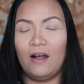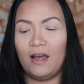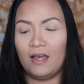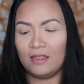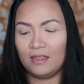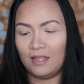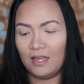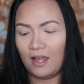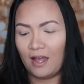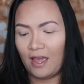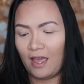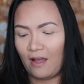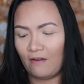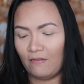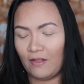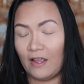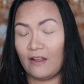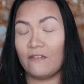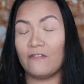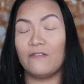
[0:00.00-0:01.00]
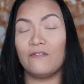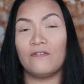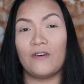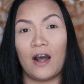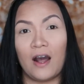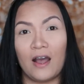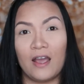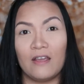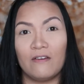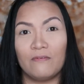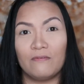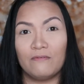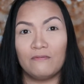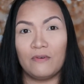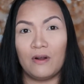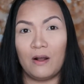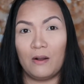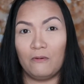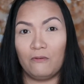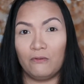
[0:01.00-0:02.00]
I think I have like 5
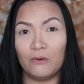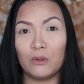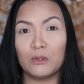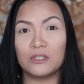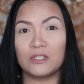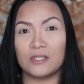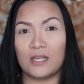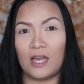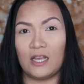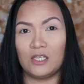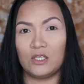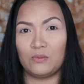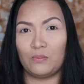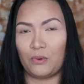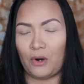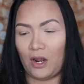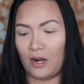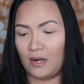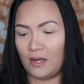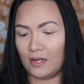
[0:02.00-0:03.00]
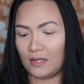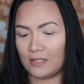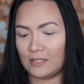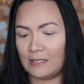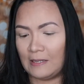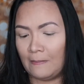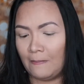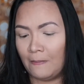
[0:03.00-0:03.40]
full-size products.